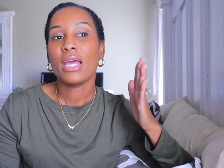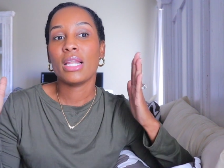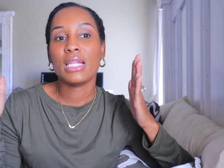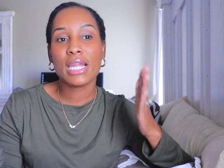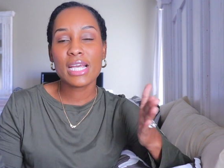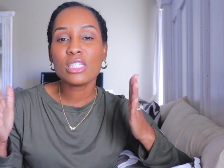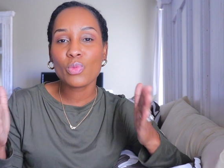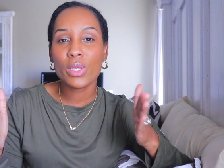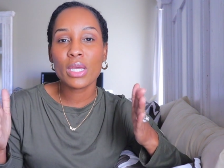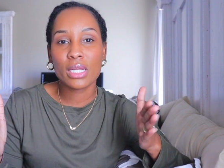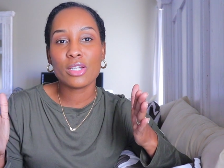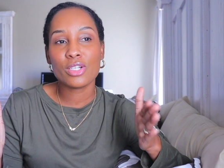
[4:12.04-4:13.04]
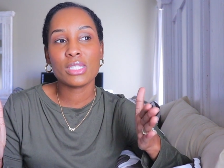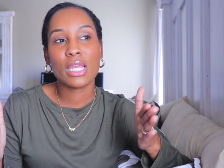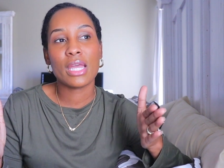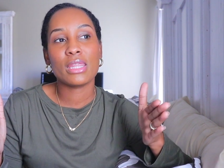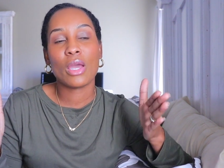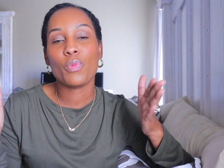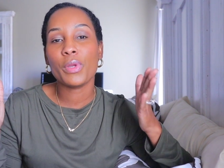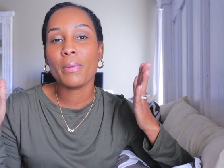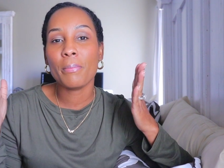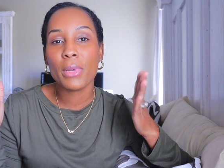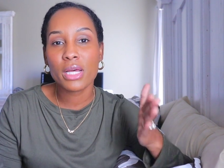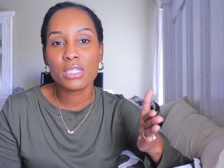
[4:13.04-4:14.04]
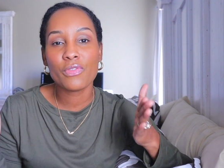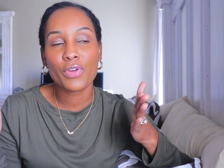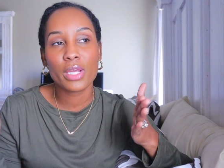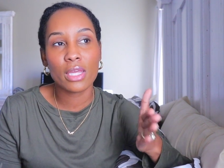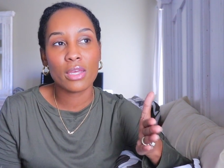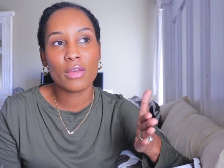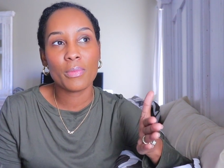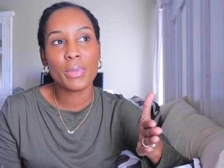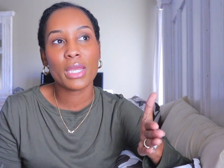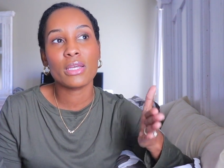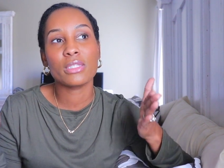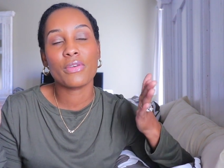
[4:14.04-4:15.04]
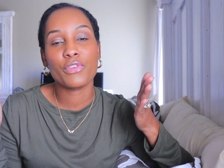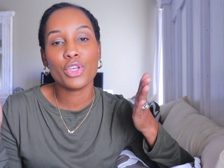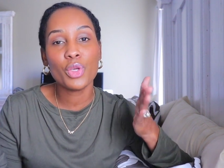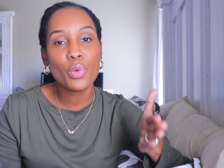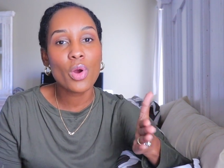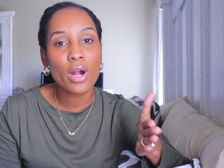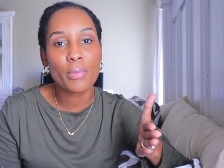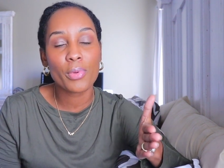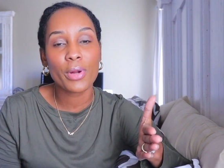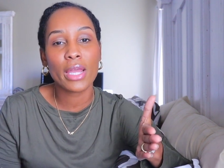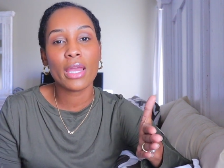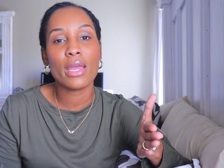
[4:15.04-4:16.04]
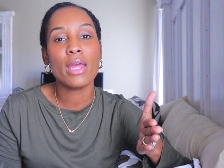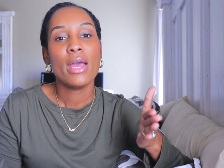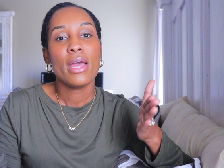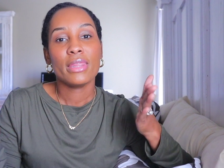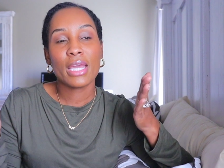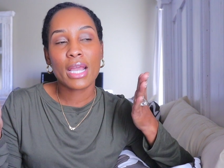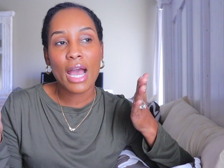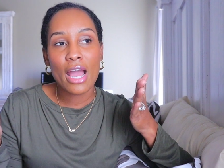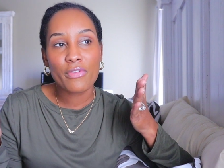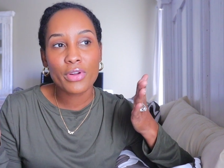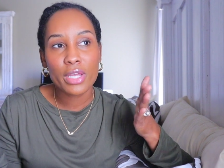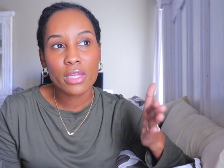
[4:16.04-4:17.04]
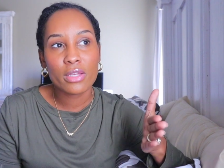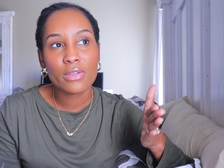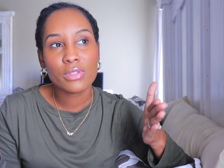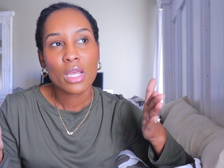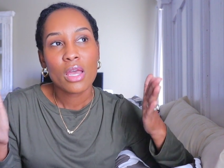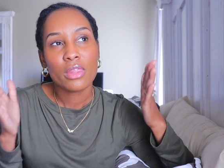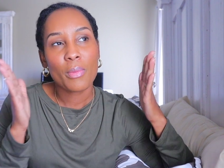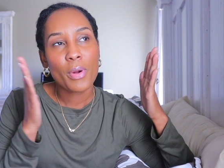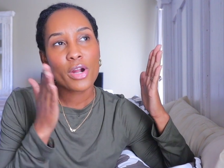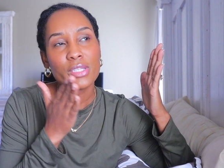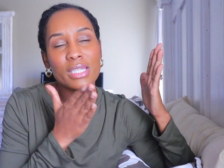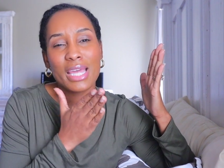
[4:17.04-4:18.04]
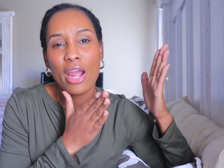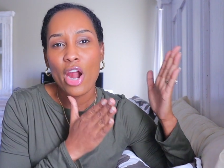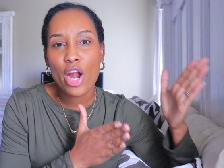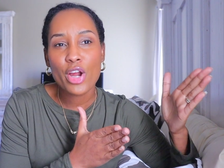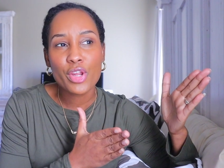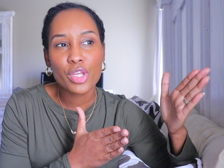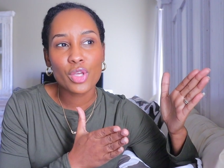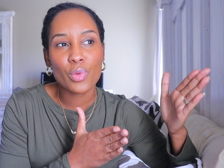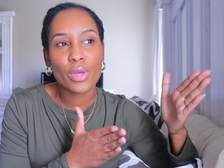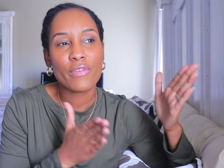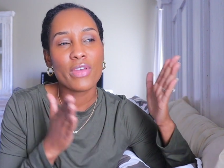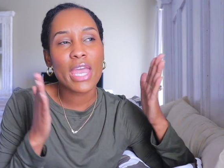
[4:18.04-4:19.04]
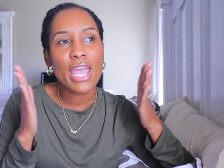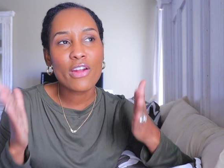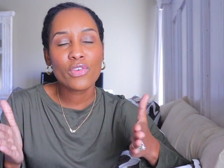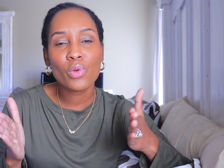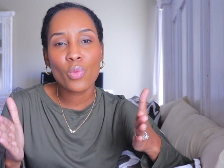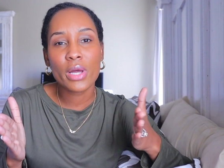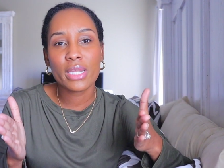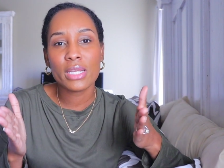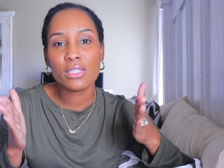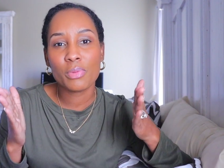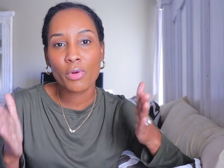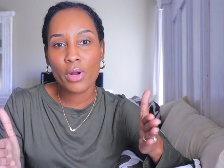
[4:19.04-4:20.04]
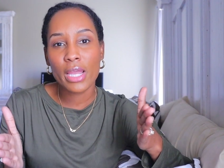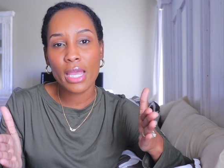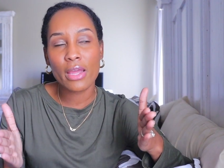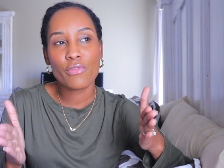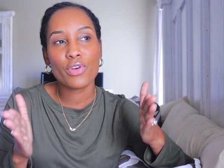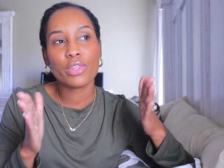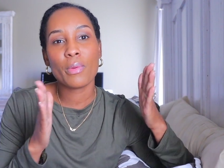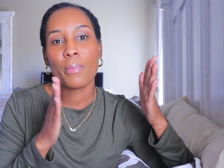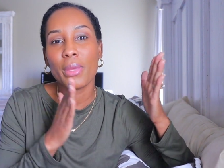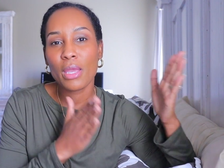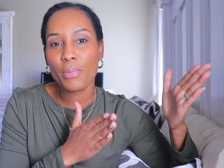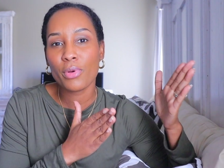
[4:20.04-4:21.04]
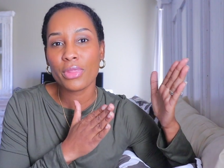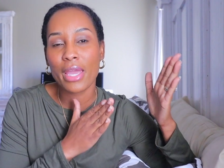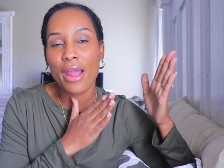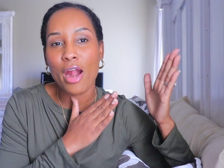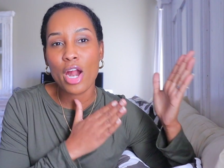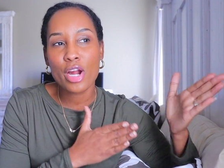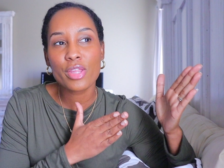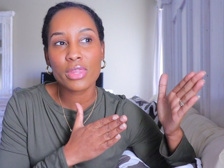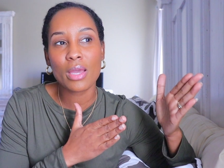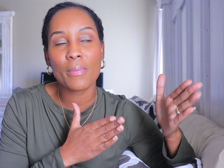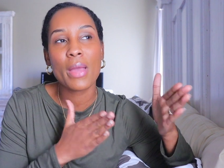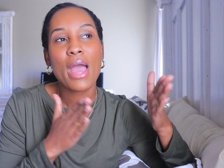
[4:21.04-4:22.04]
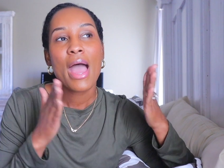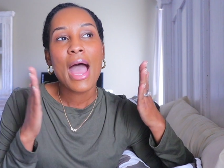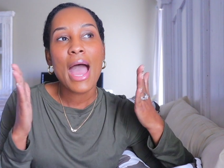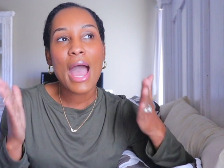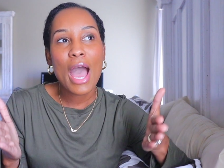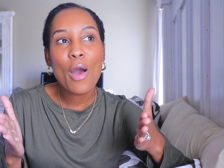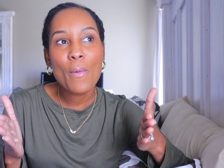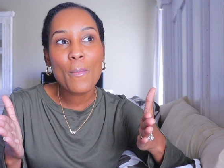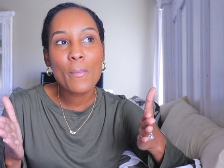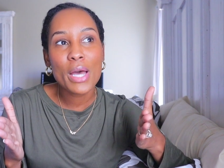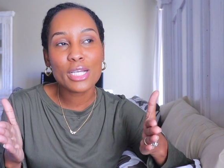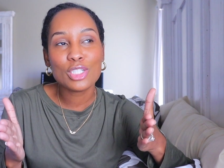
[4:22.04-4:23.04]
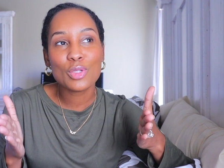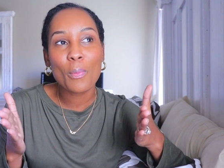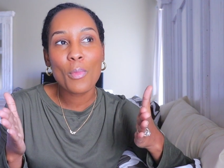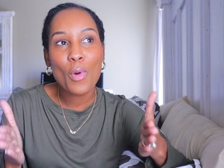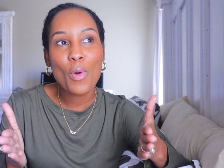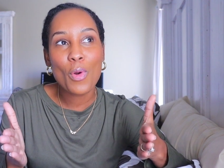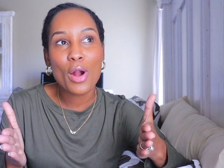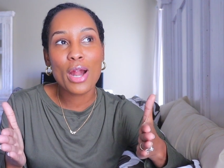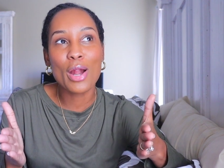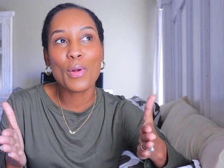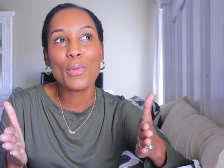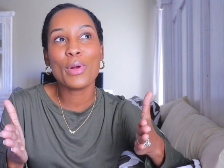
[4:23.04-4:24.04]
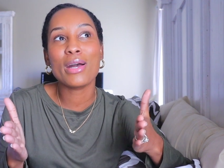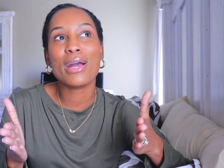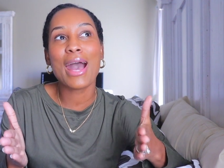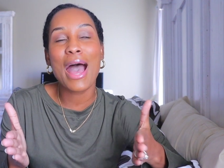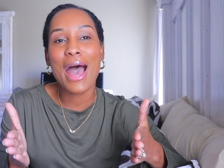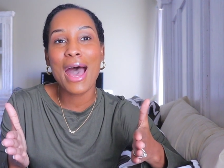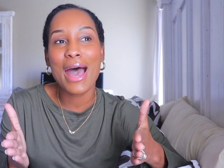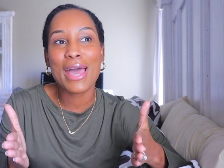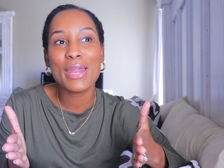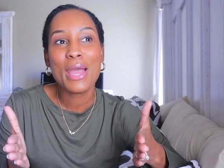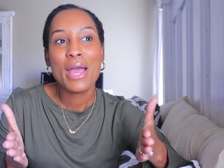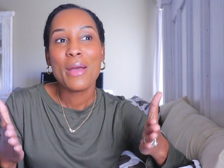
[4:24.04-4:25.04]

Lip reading: unless we understand that we must forgive. Because if you are praying that God forgives the person that hurt you, if everyone is praying for the people that hurt them, how much more will God